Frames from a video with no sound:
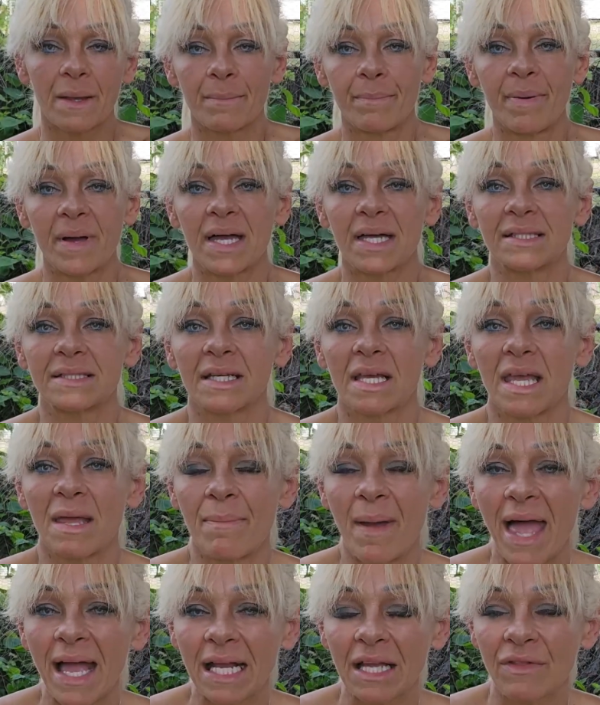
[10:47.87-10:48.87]
But
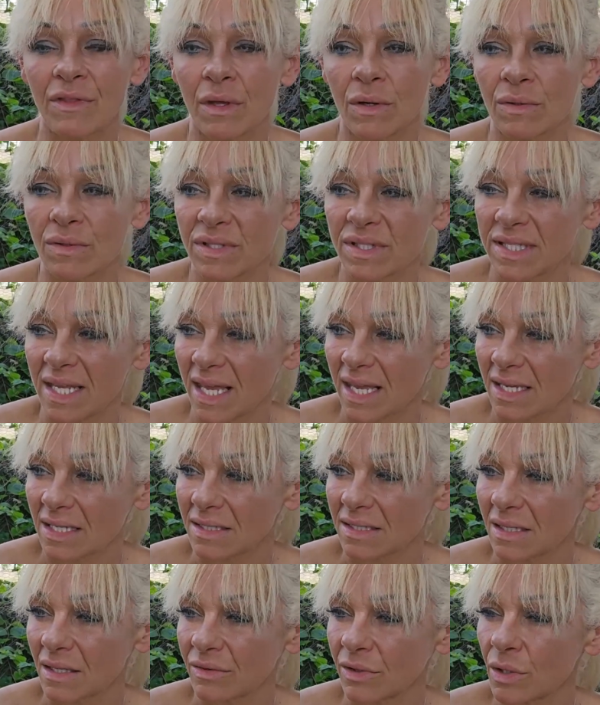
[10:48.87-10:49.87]
back in those
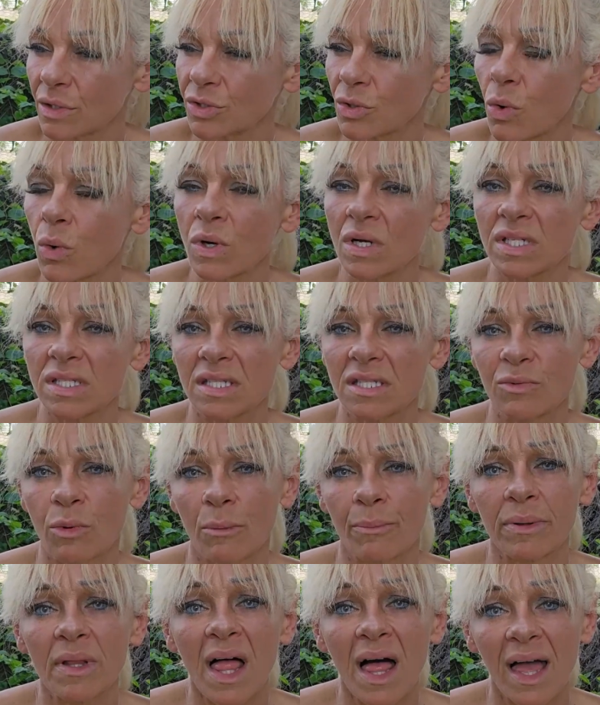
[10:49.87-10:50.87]
days, those horses were
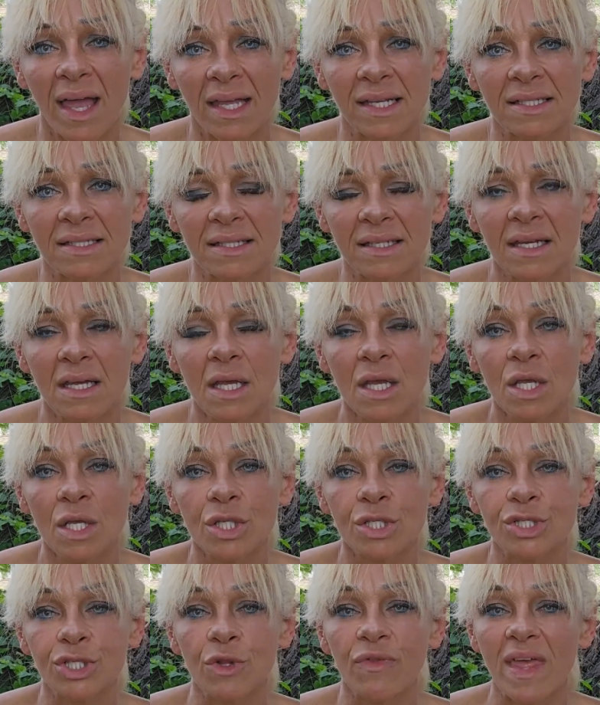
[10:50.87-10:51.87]
blind.
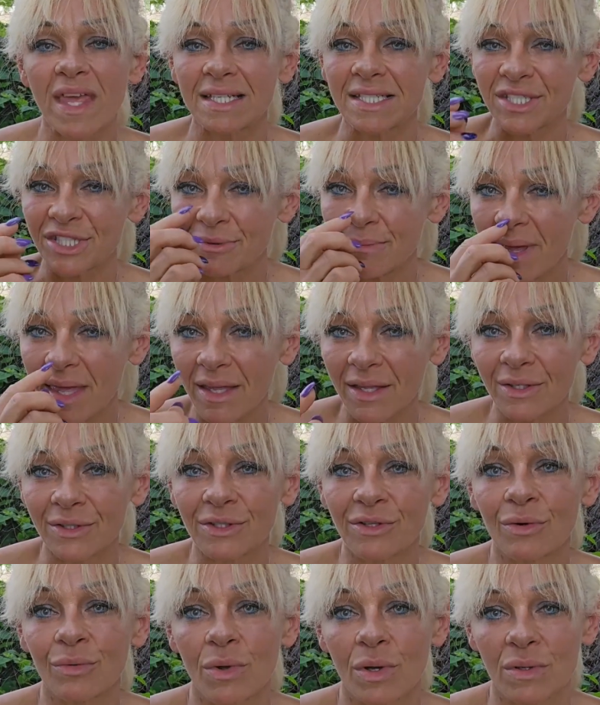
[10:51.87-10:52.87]
So they smelled
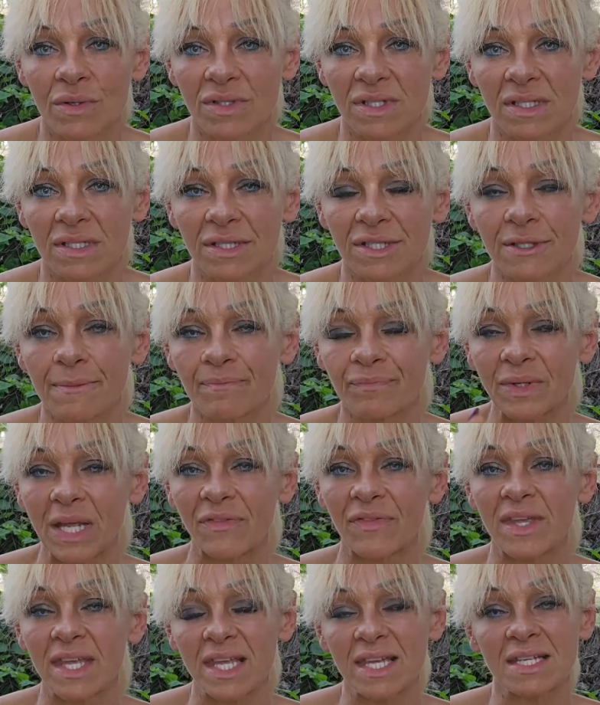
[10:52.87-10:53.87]
the roses at
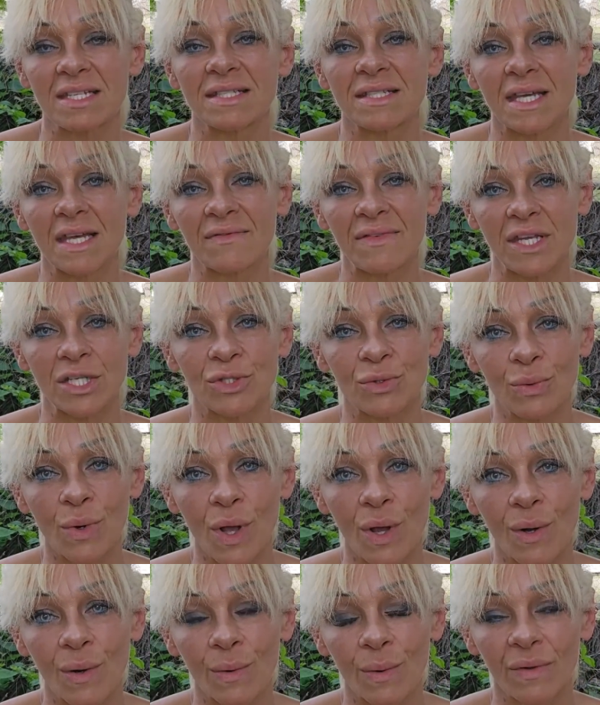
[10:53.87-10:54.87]
the end of each
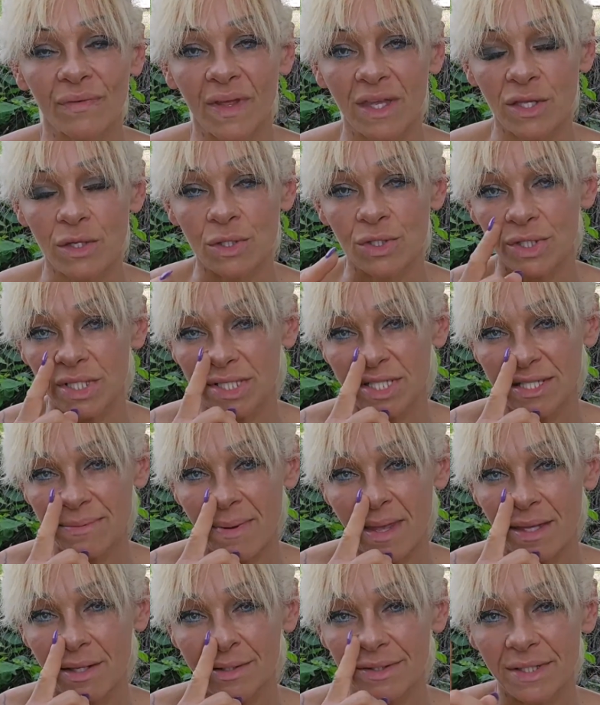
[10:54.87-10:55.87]
row. They usually
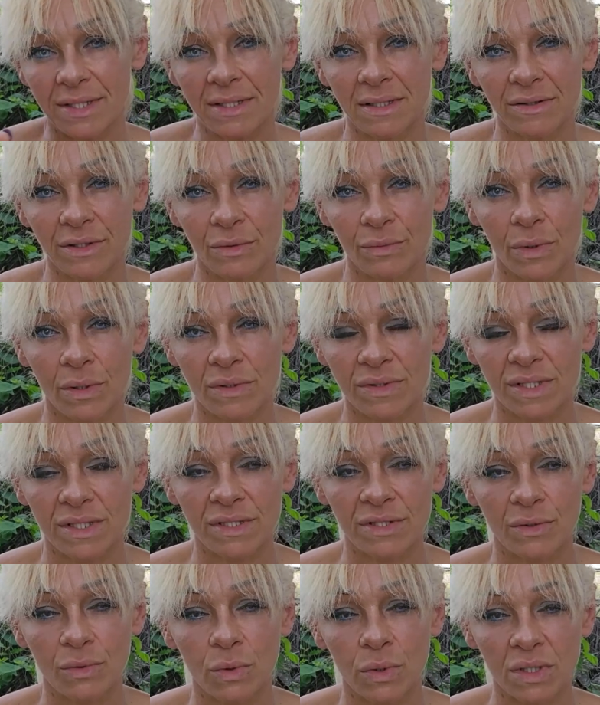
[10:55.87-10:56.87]
smelled the roses.
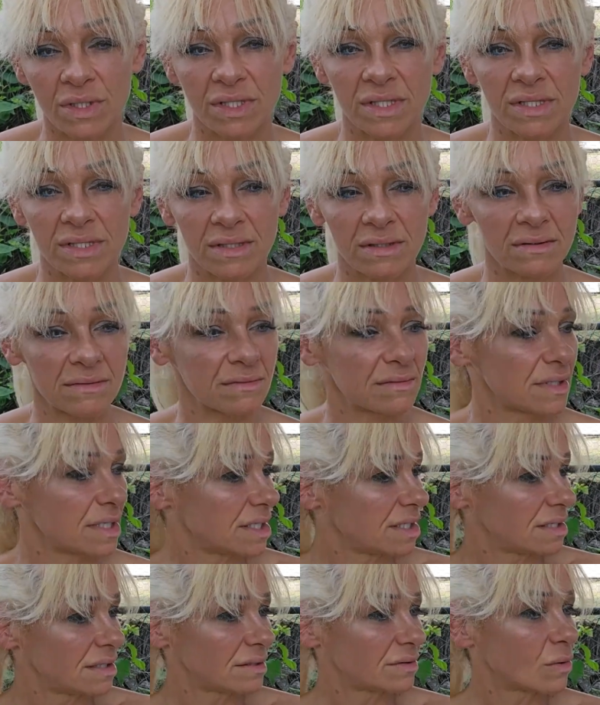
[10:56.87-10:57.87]
The
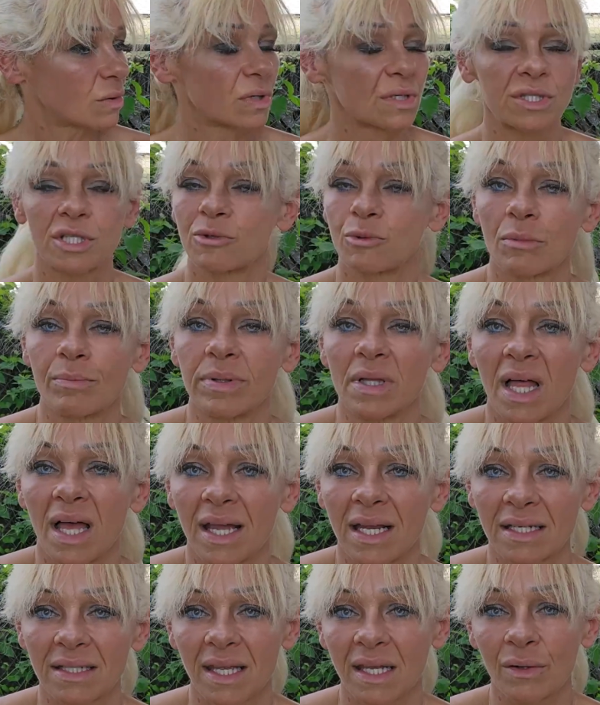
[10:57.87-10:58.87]
horses were
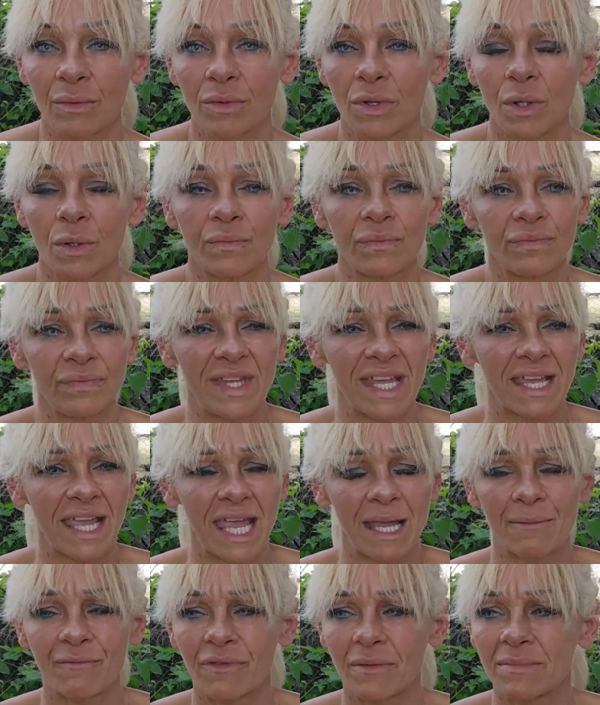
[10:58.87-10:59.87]
blind. I don't know if they
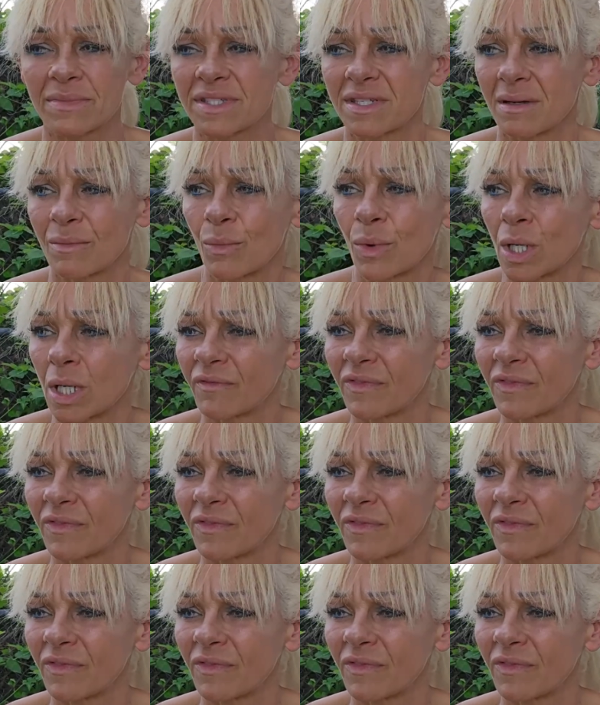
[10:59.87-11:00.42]
came from somewhere.